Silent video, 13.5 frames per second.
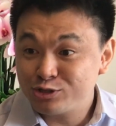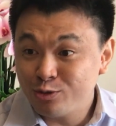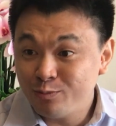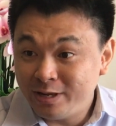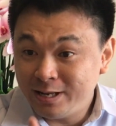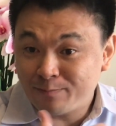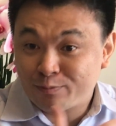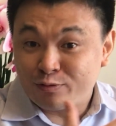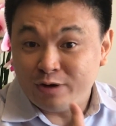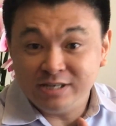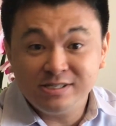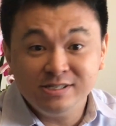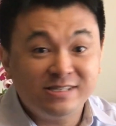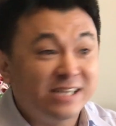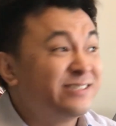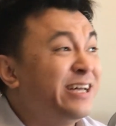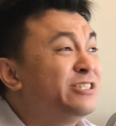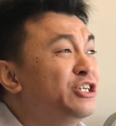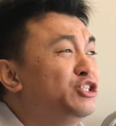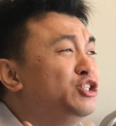so many presents at
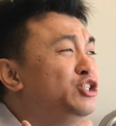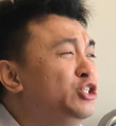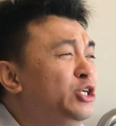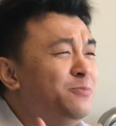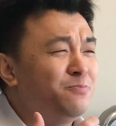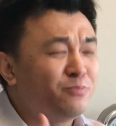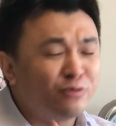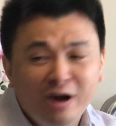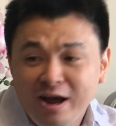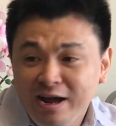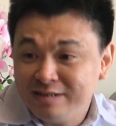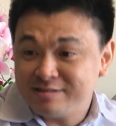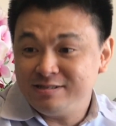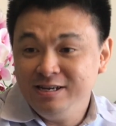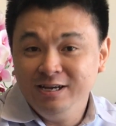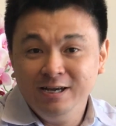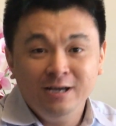such a cheap price.